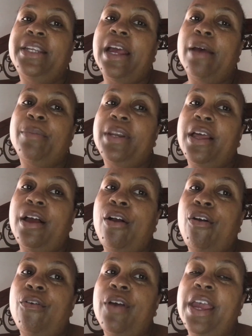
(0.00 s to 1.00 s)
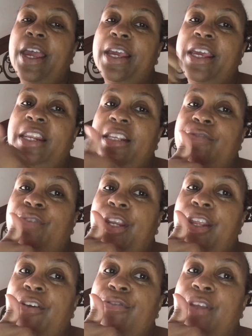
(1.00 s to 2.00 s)
down below, and give this
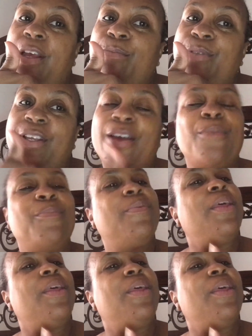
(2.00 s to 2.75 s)
video a thumbs up.